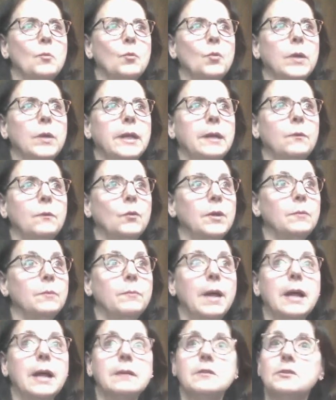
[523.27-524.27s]
We went
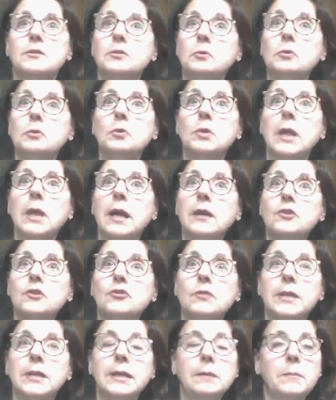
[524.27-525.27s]
back to school,
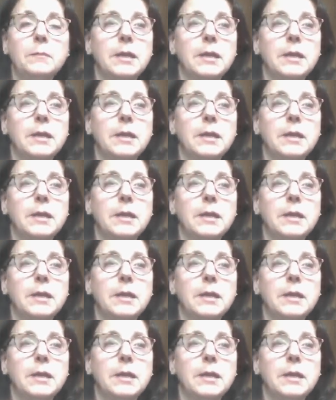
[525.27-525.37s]
actually,